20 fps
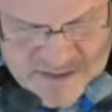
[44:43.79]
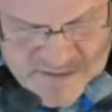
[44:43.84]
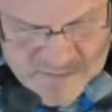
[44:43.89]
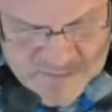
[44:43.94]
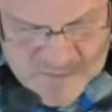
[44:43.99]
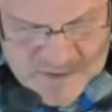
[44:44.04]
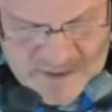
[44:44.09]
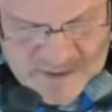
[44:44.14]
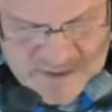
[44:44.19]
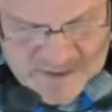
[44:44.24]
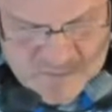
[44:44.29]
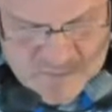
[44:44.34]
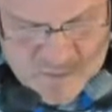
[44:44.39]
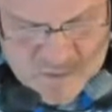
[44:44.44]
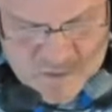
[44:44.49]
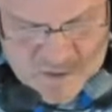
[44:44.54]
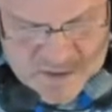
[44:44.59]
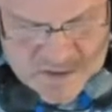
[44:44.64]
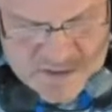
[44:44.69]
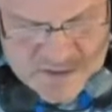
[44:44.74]
and really
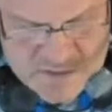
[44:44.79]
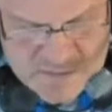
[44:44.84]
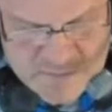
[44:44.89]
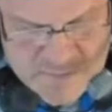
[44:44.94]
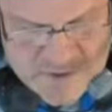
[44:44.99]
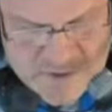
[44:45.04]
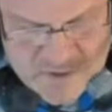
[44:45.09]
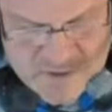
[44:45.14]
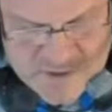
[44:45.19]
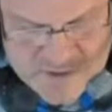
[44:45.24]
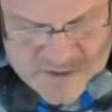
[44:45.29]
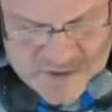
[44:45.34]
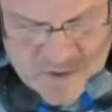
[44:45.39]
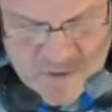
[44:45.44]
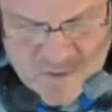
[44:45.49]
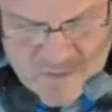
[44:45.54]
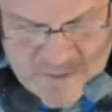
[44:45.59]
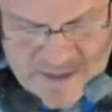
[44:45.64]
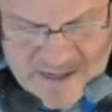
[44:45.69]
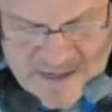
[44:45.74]
worked to build his
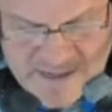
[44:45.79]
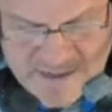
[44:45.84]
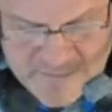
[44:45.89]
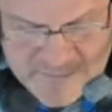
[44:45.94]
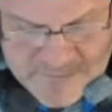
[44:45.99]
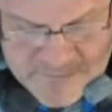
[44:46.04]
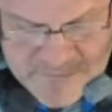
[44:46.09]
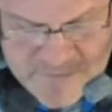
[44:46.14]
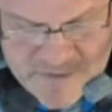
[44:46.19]
lower body.